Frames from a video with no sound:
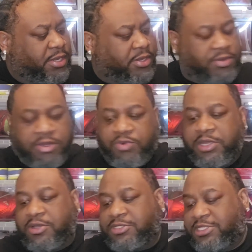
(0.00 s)
I don't know,
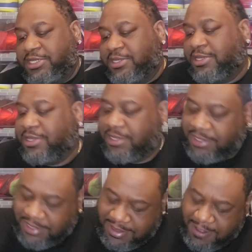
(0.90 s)
we're gonna see.
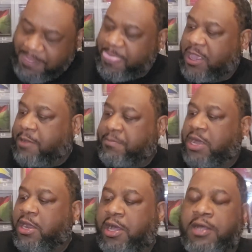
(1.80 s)
But
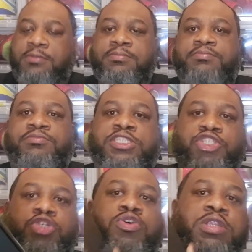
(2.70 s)

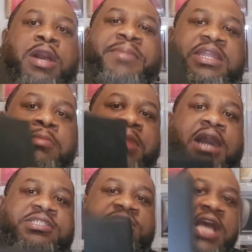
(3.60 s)
the
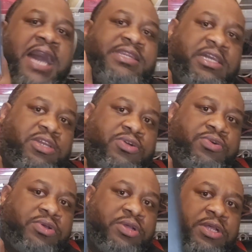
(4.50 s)
boxes are
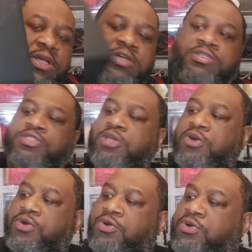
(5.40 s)
identical.
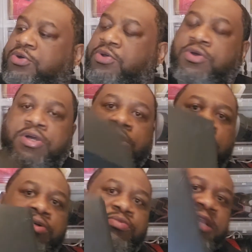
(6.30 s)
So
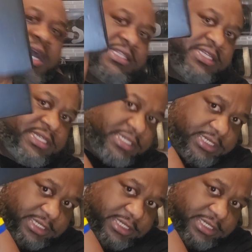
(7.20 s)
we got the,